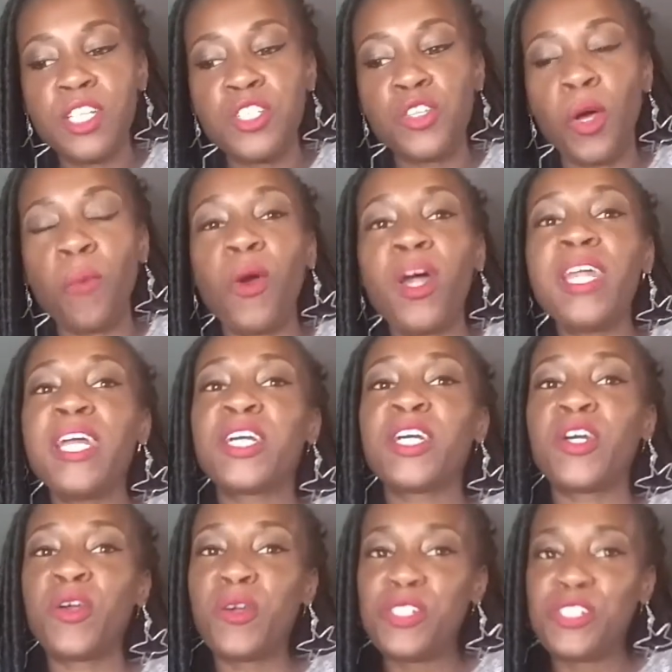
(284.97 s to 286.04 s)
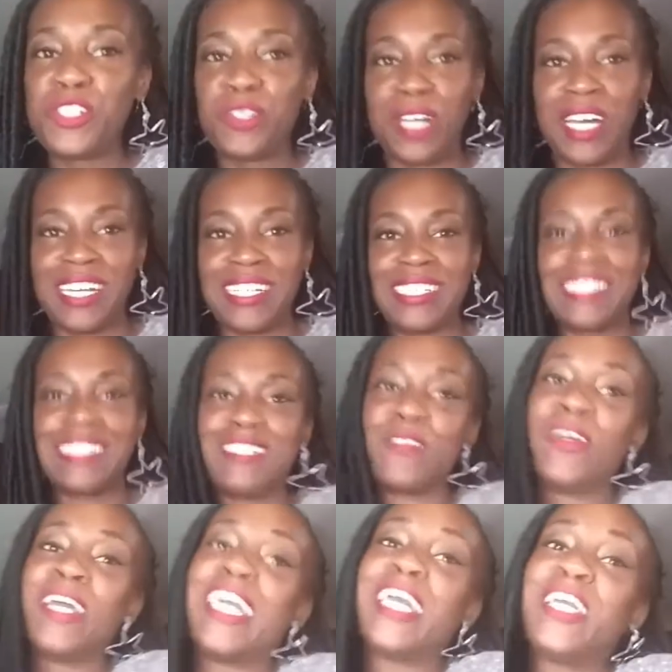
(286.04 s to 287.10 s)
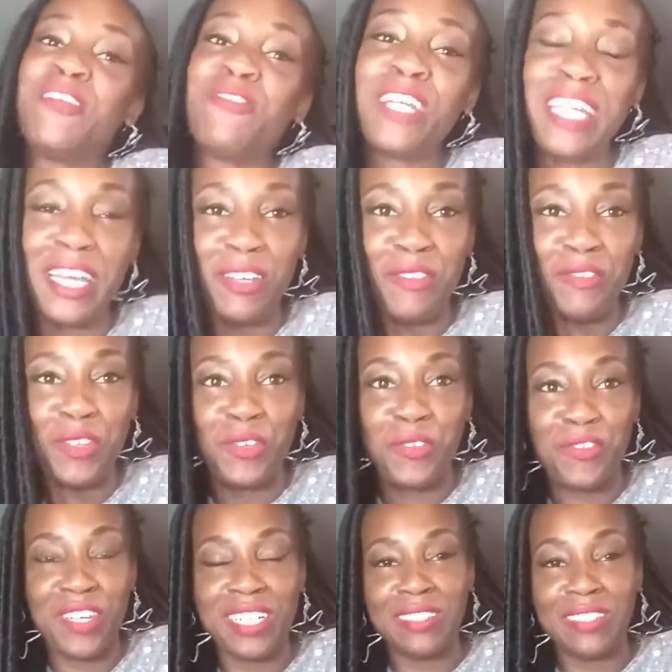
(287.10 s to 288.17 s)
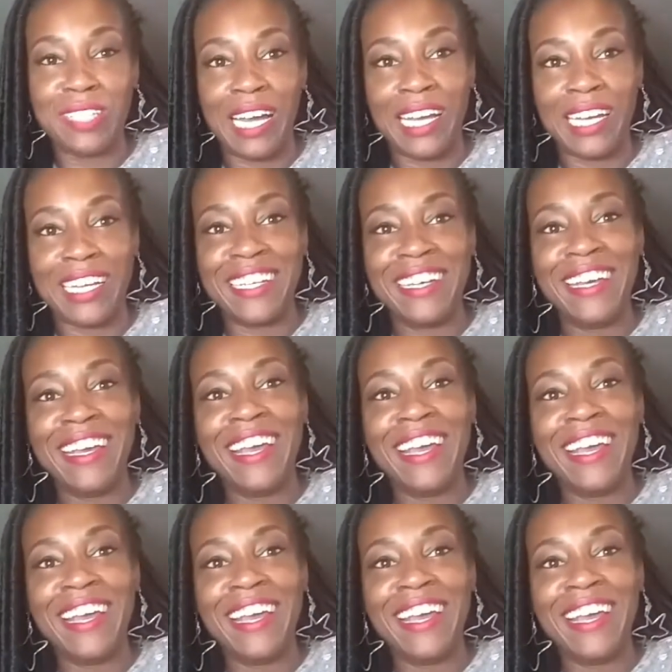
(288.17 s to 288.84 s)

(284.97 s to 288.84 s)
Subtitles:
So I want to encourage you guys to, even if you feel like,